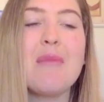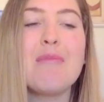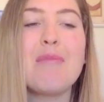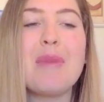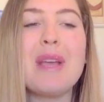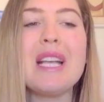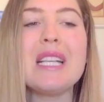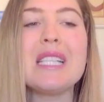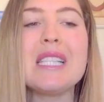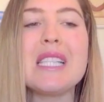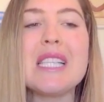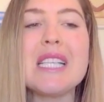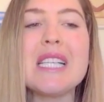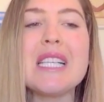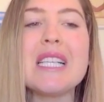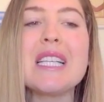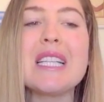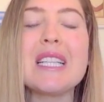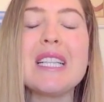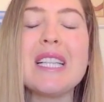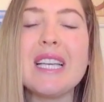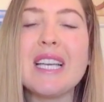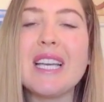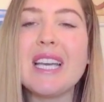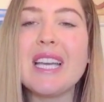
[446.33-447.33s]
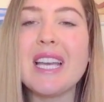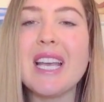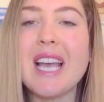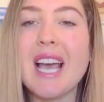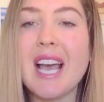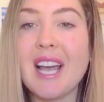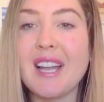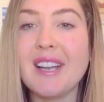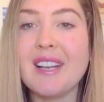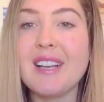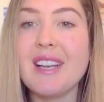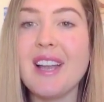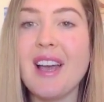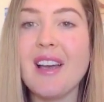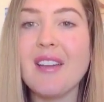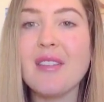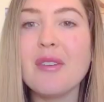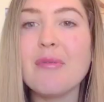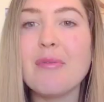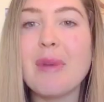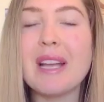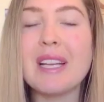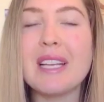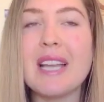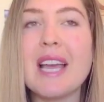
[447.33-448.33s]
basically,
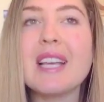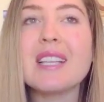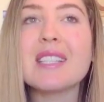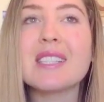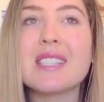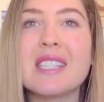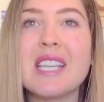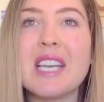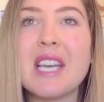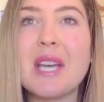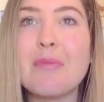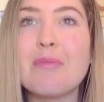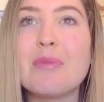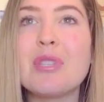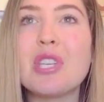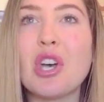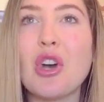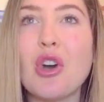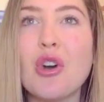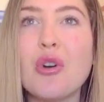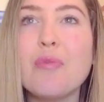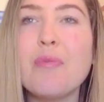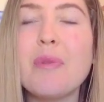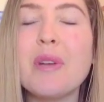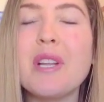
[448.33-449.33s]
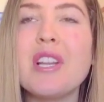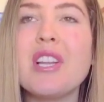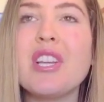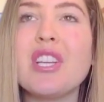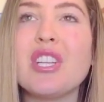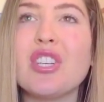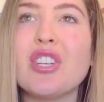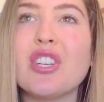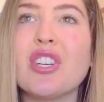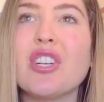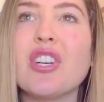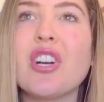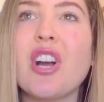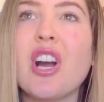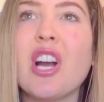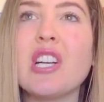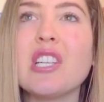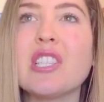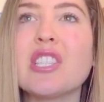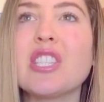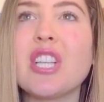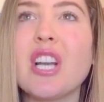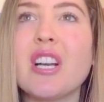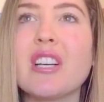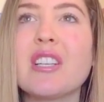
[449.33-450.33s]
my next tip to open your
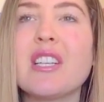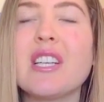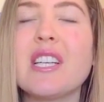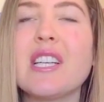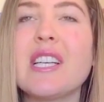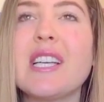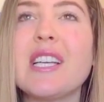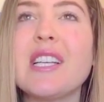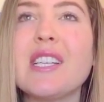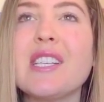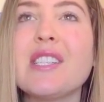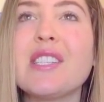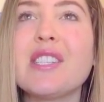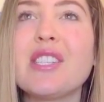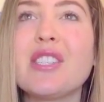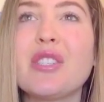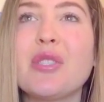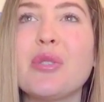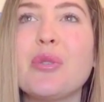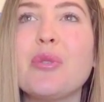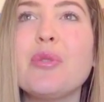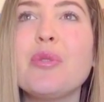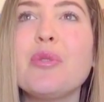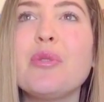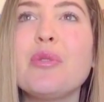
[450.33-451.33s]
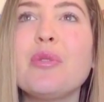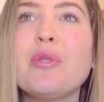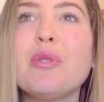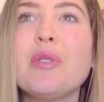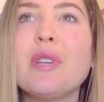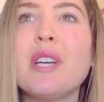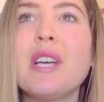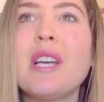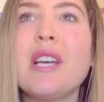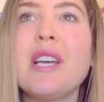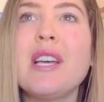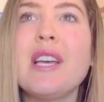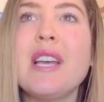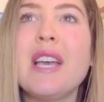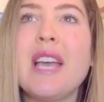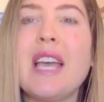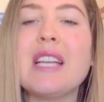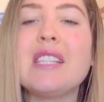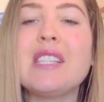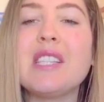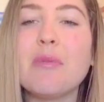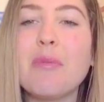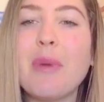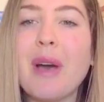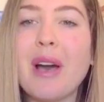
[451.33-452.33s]
heart chakra
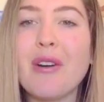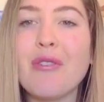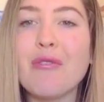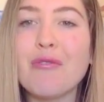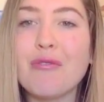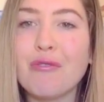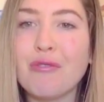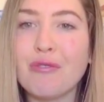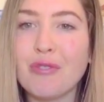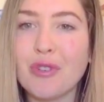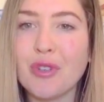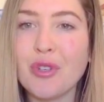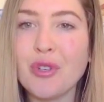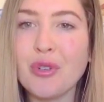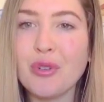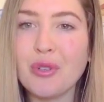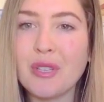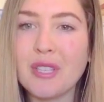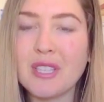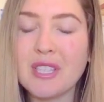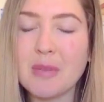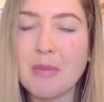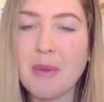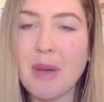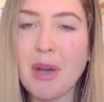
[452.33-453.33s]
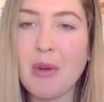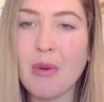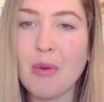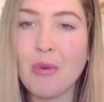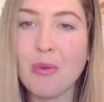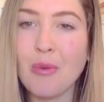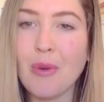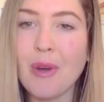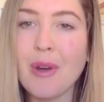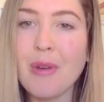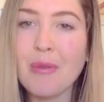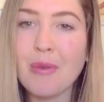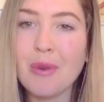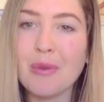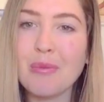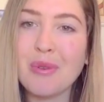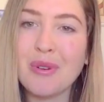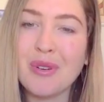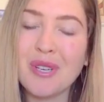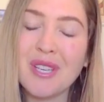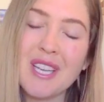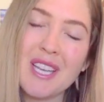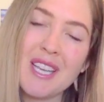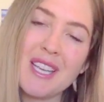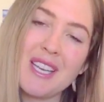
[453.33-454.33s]
it's about food. It's about what we're
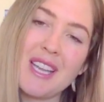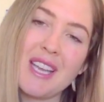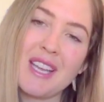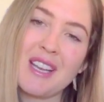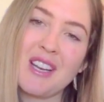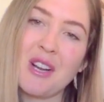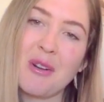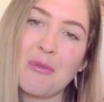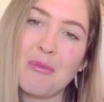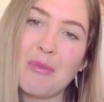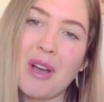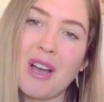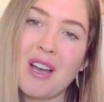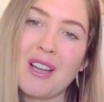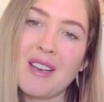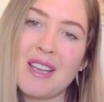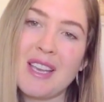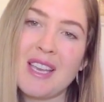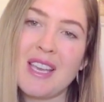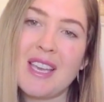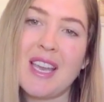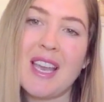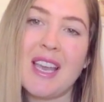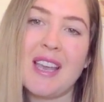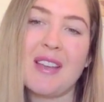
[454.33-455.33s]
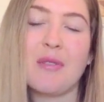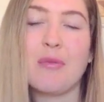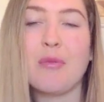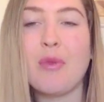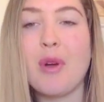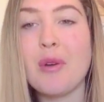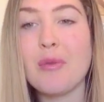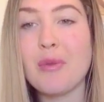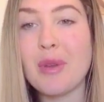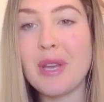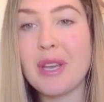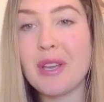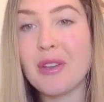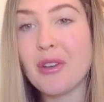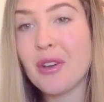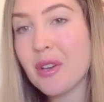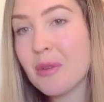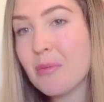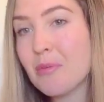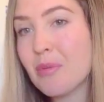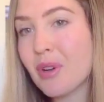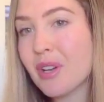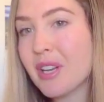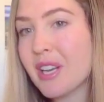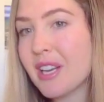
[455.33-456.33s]
putting in our body and what we
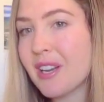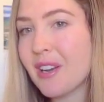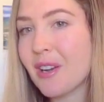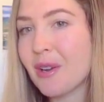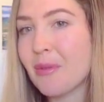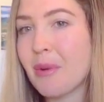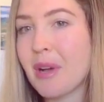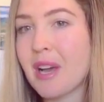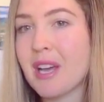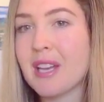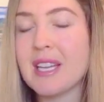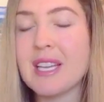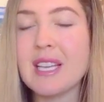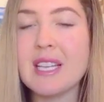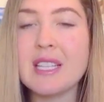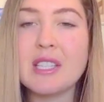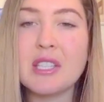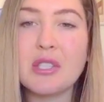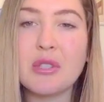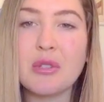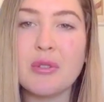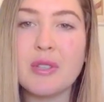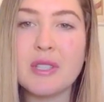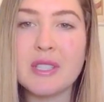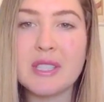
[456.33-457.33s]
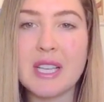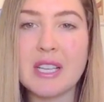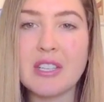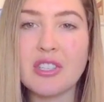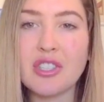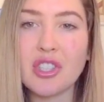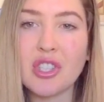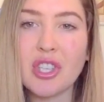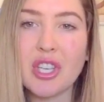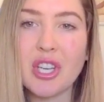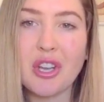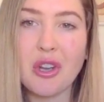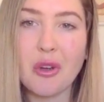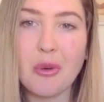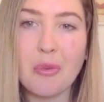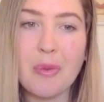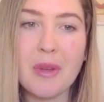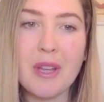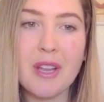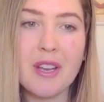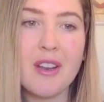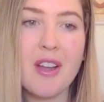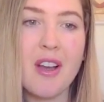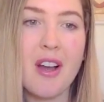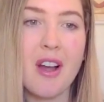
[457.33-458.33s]
could put in our body to essentially
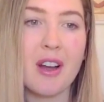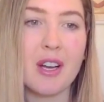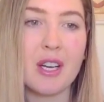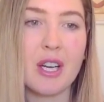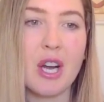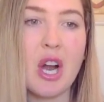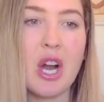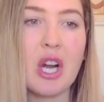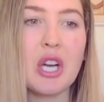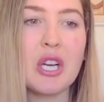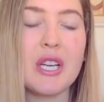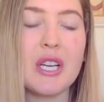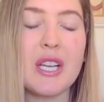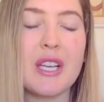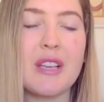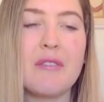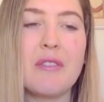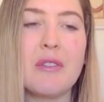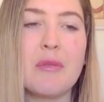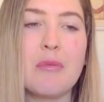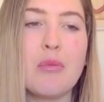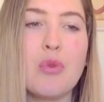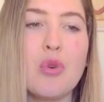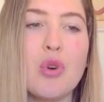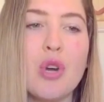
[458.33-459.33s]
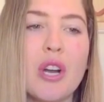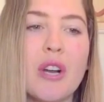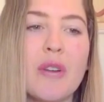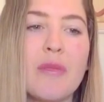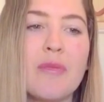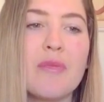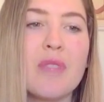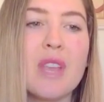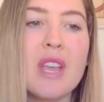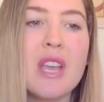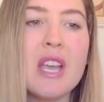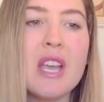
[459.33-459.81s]
open our heart even more.